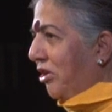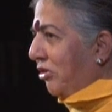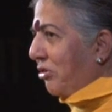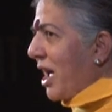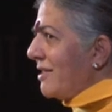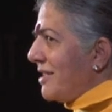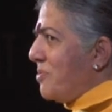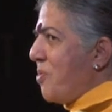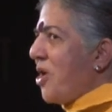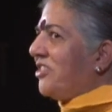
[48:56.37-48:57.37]
So I
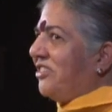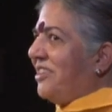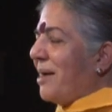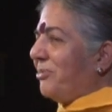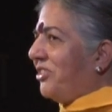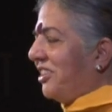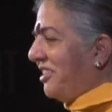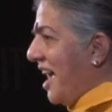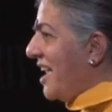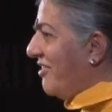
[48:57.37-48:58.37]
said, what's dumpster
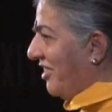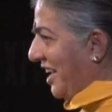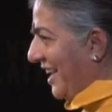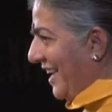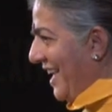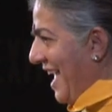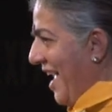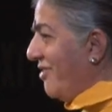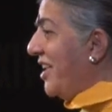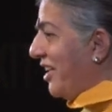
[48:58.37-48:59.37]
diving?
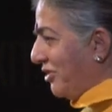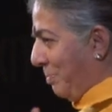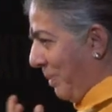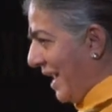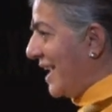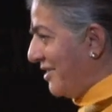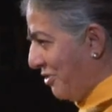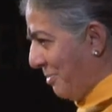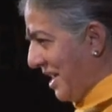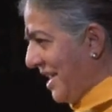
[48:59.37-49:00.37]
And they explained
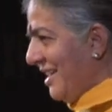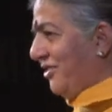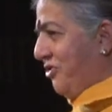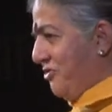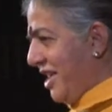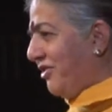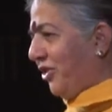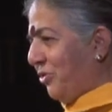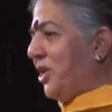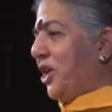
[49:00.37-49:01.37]
to me it's
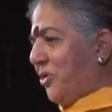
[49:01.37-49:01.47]
rescuing